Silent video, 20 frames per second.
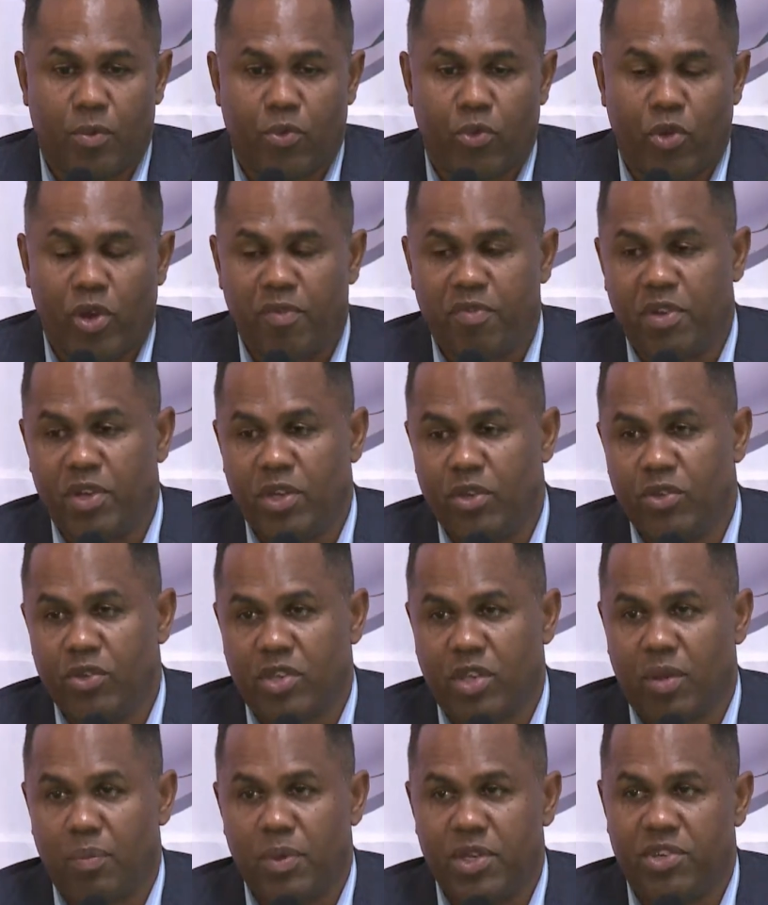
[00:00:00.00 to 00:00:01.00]
revenues
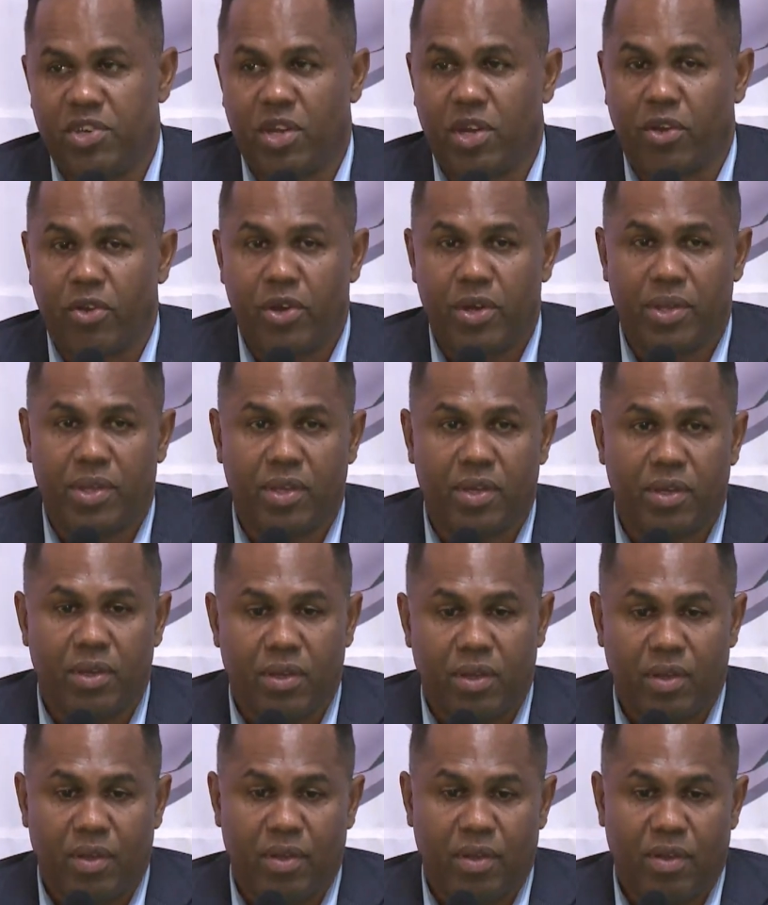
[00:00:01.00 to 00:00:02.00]
can be generated
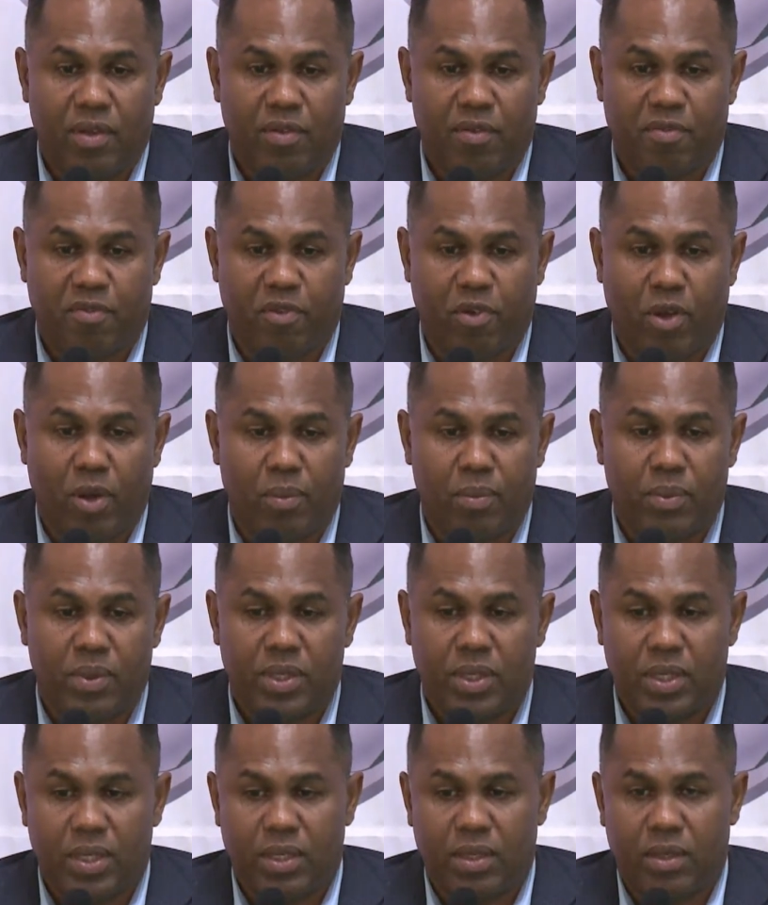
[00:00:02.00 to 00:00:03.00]
from
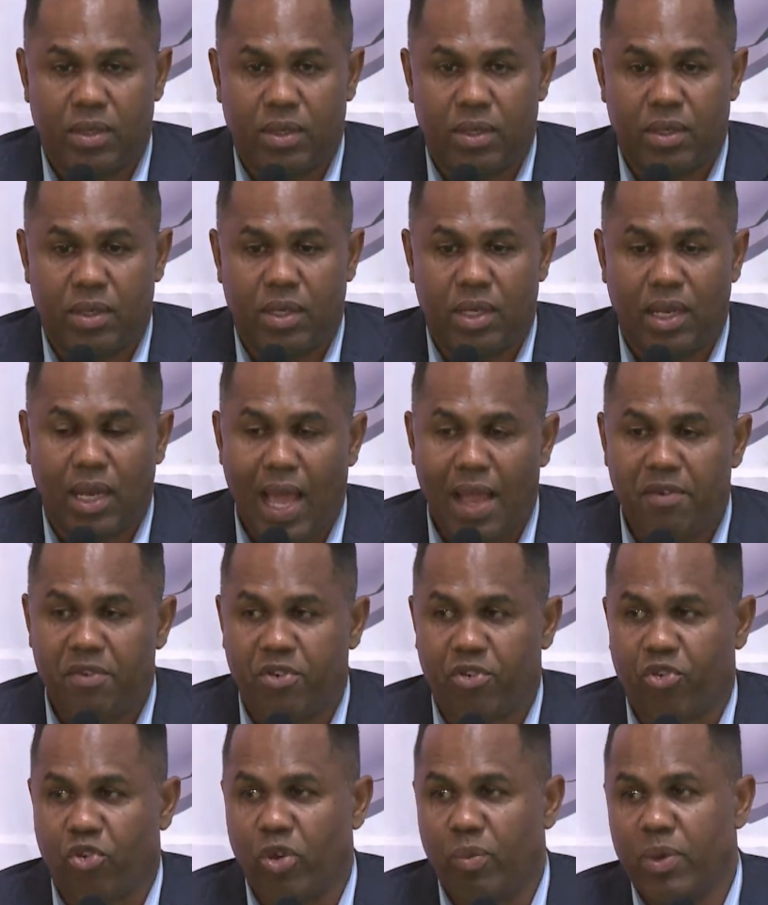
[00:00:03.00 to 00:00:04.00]
the live
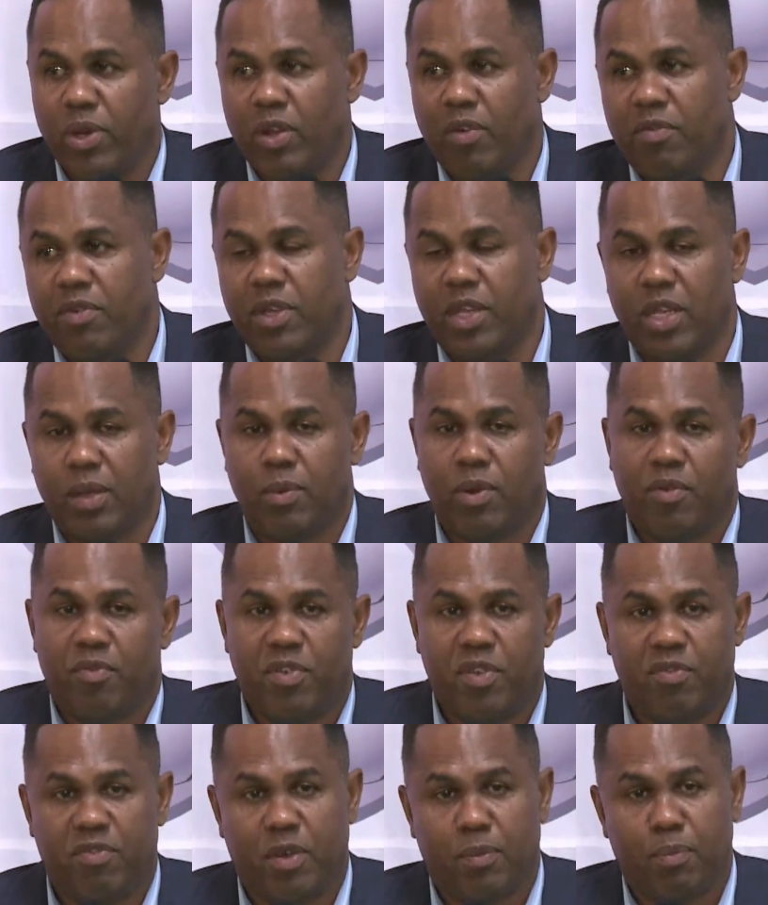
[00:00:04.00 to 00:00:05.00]
streaming of the game on
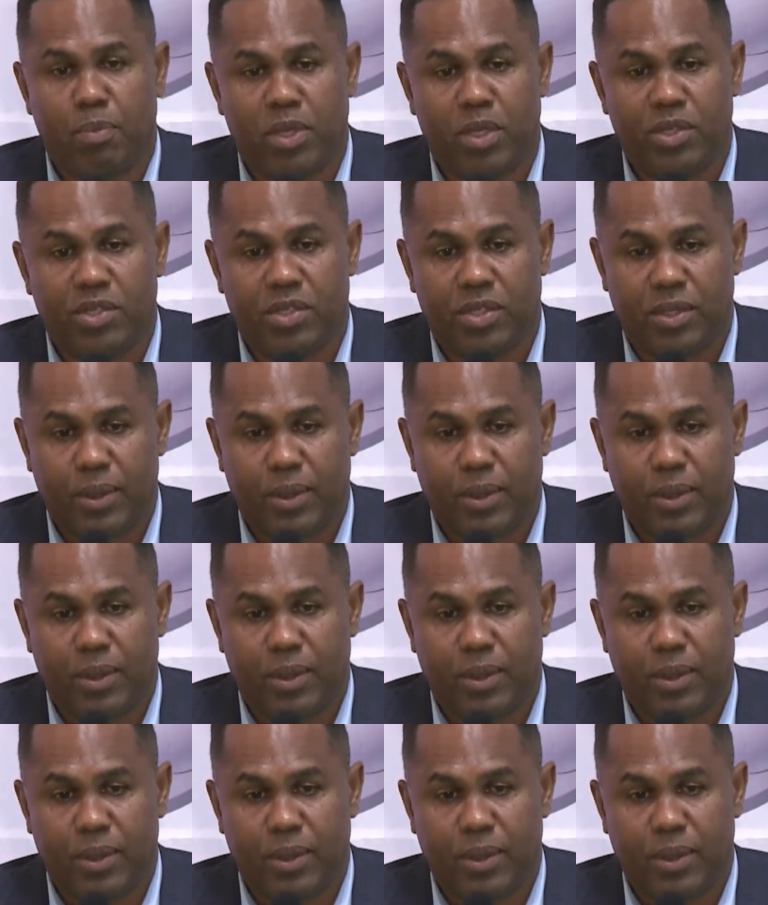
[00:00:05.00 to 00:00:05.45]
FIFA Plus.